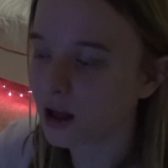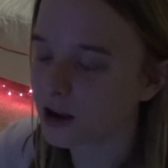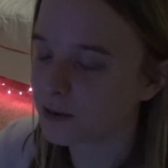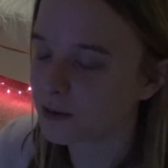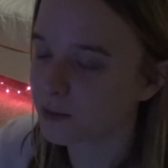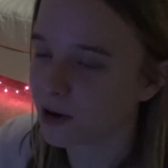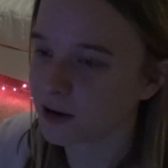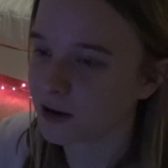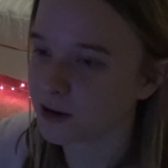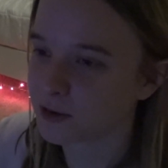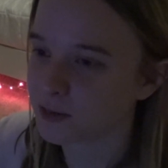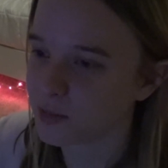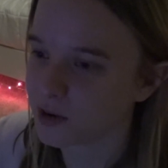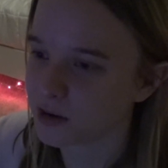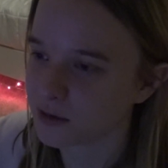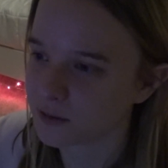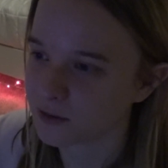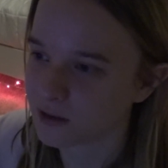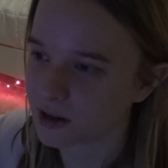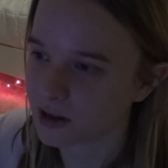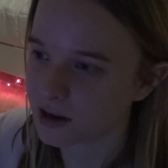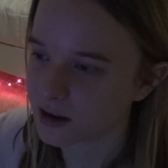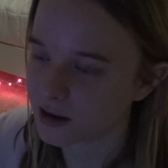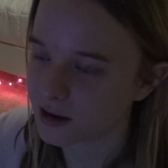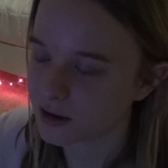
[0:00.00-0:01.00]
like my good bit
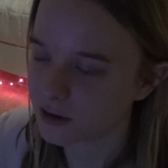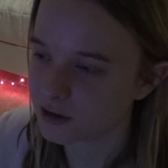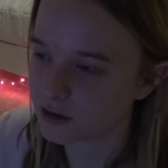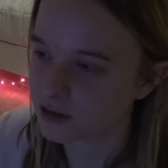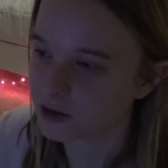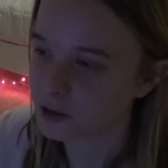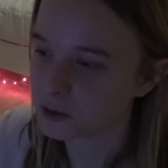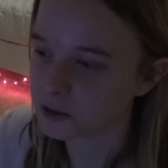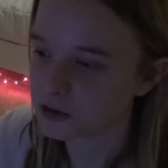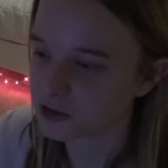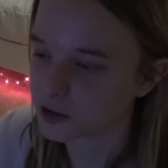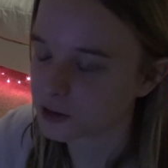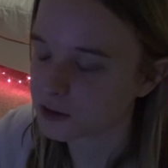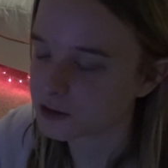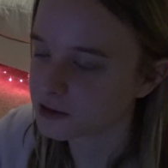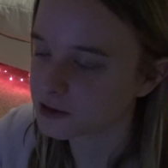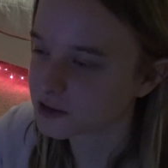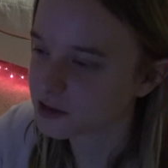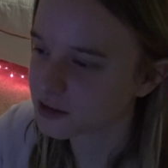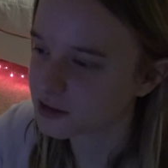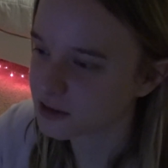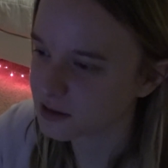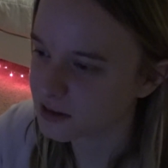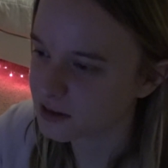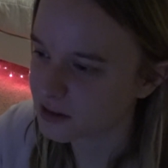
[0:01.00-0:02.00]
of like
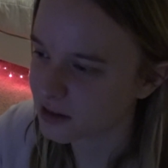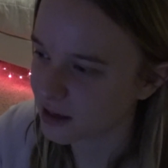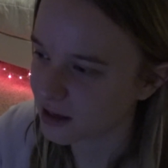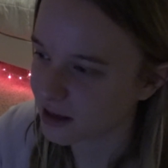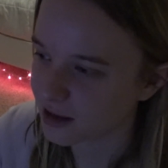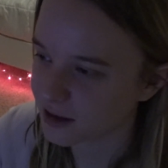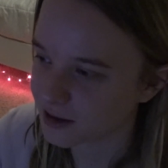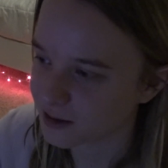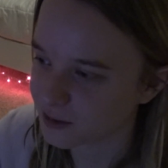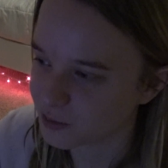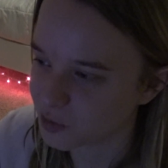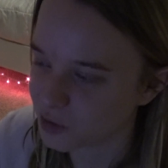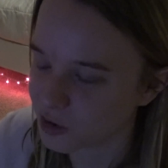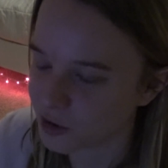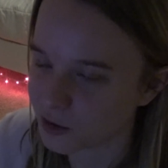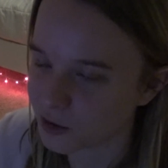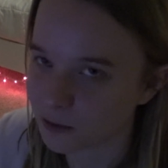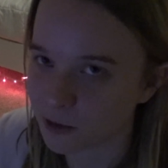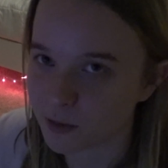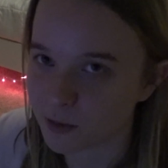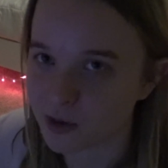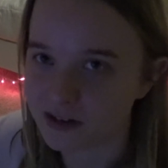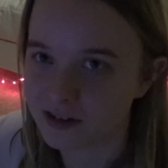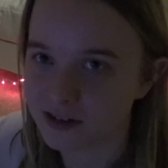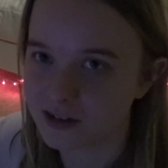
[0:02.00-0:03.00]
soujos and, you
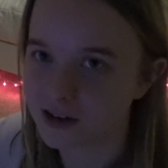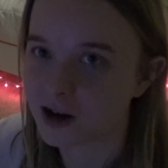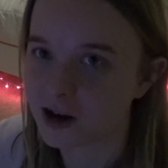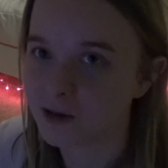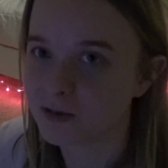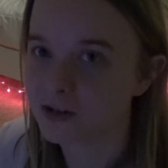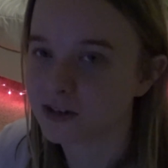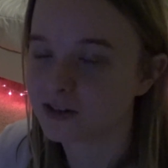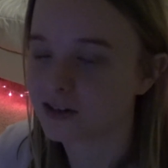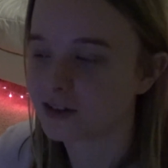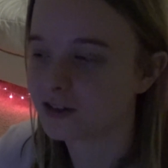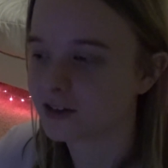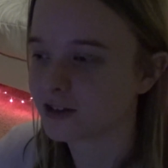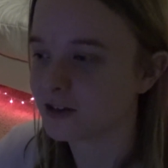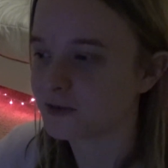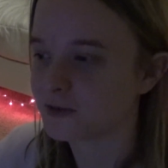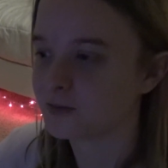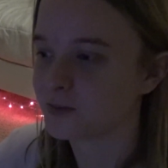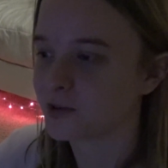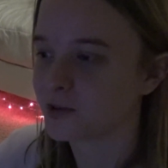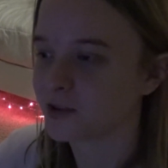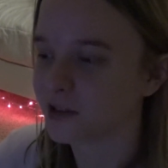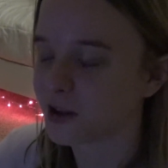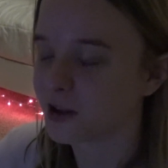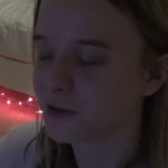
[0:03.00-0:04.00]
know, romantic comedies and
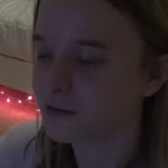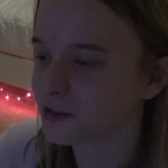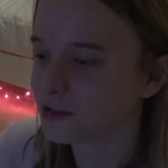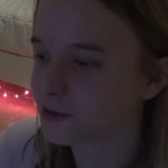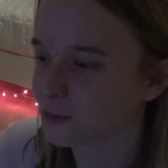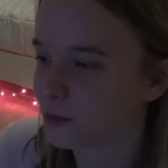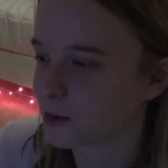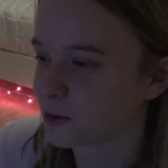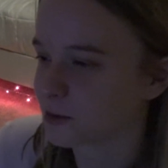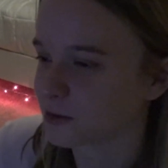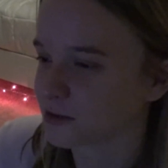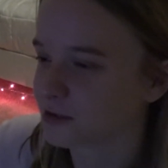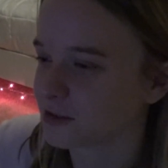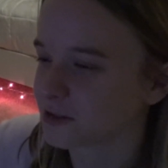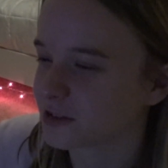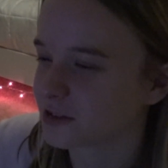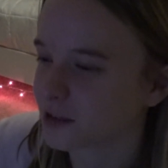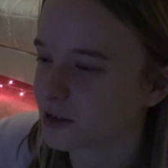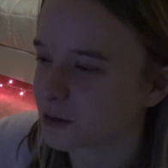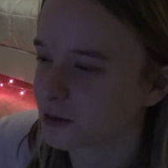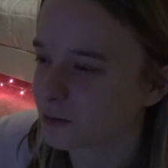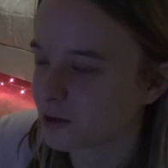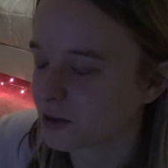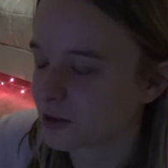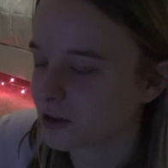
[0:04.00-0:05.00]
stuff, but Love is War was
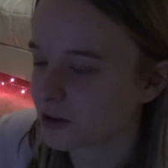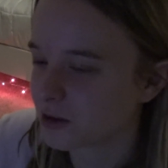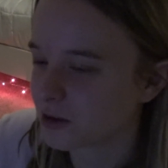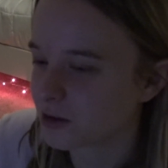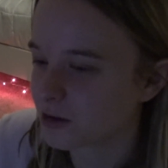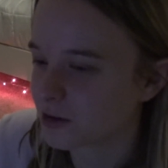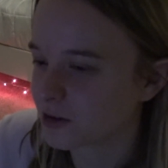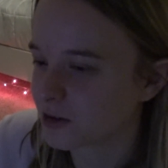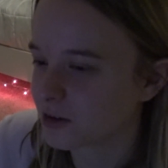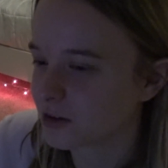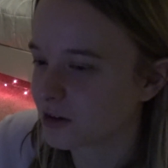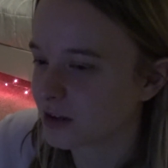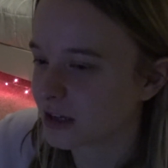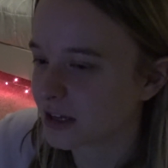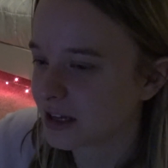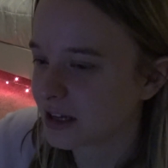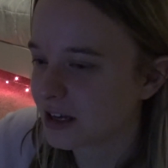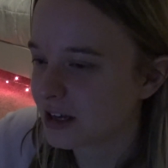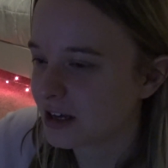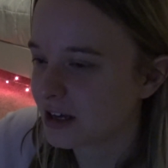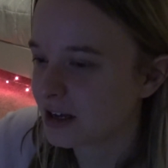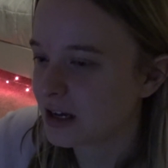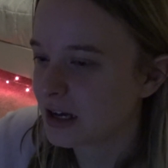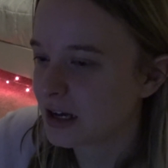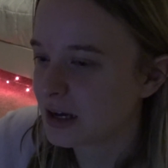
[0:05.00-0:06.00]
just like really good.
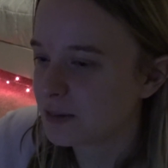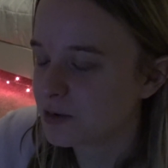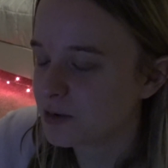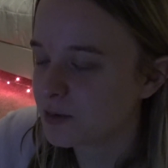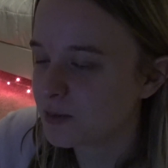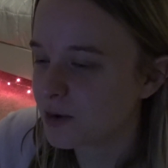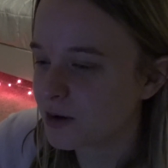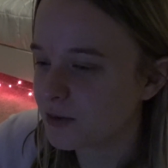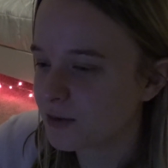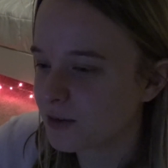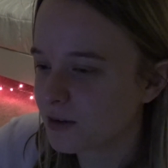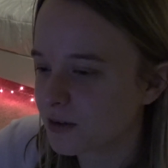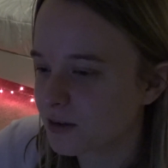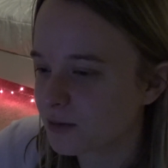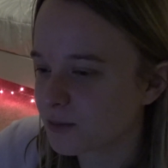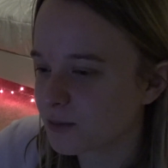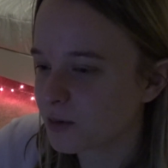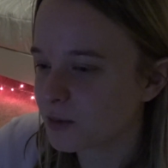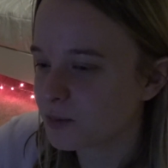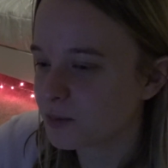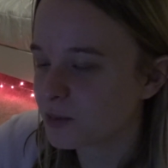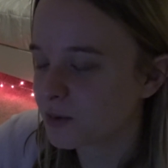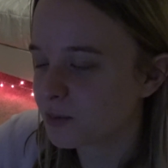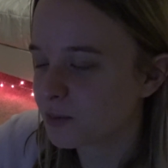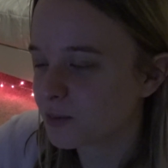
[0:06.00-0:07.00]
But
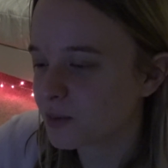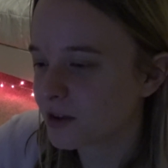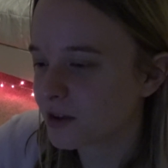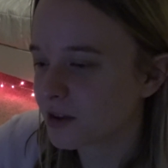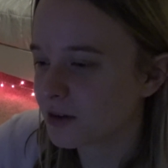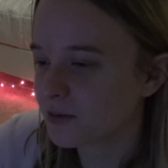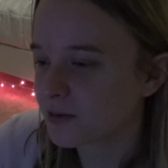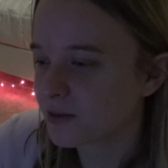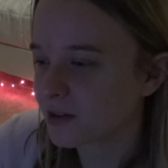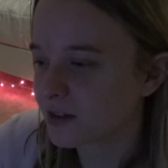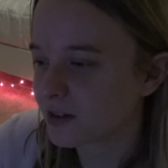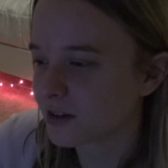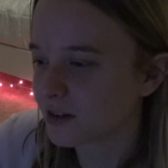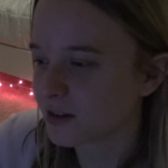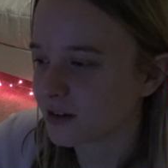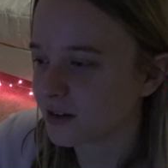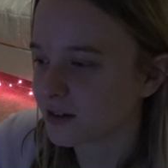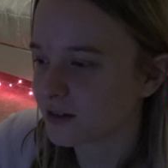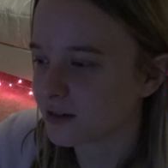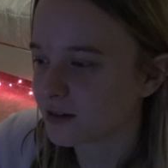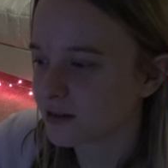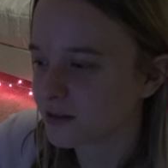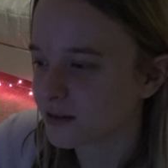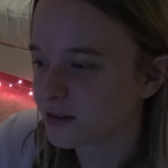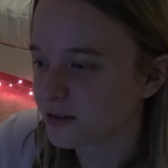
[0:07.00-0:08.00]

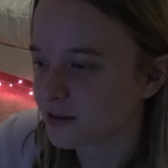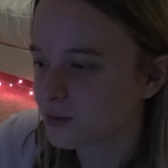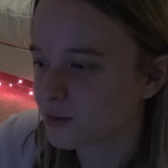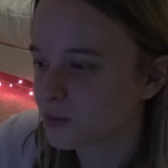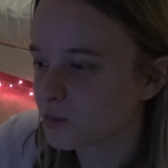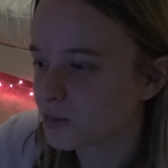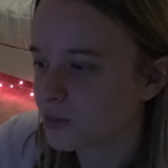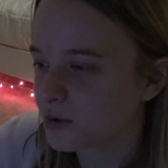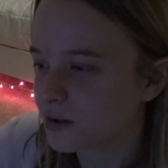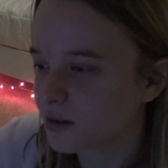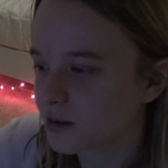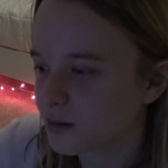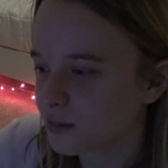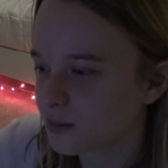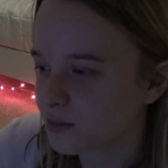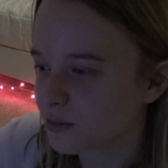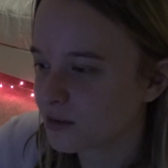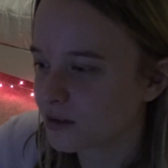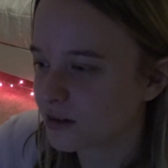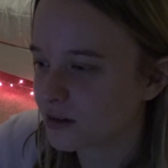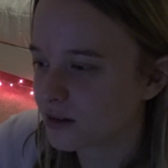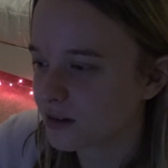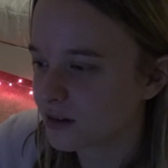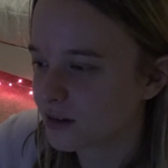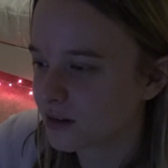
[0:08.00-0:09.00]
Given, but
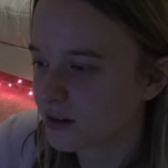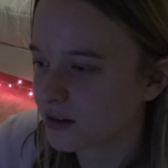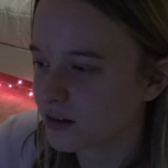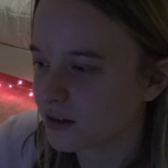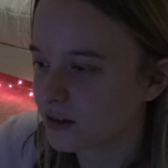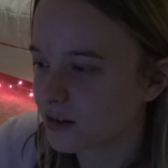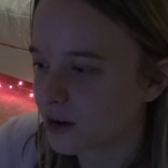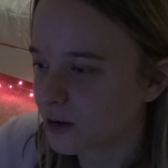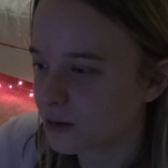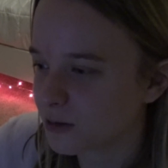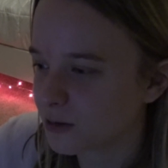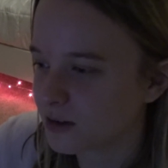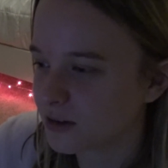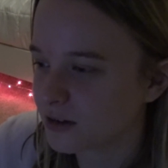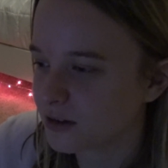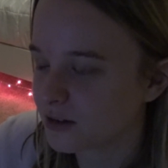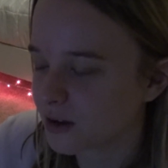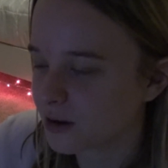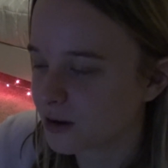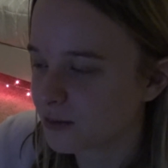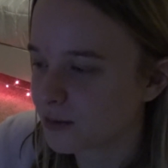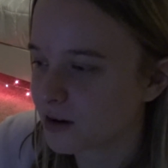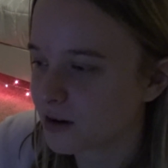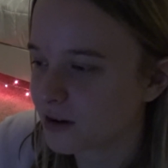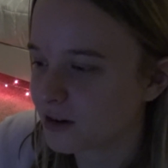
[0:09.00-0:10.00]
Zara
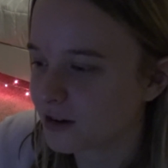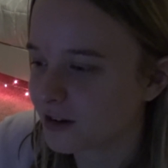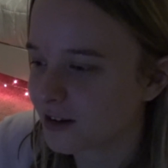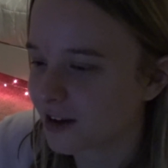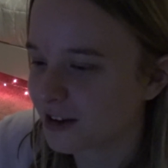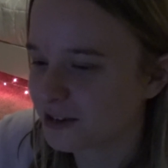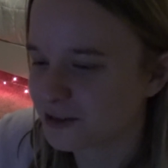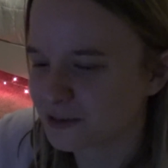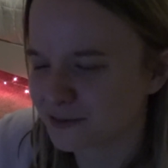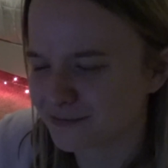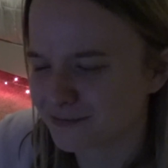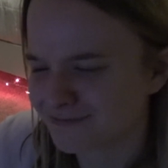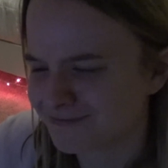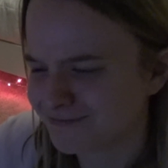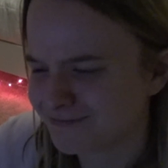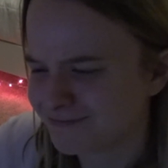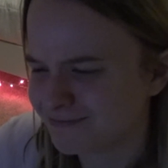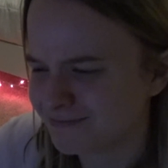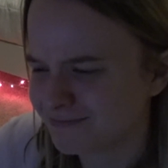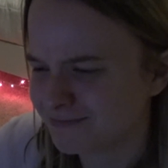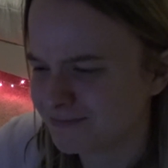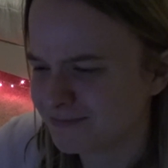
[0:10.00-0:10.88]
Zamani, I don't.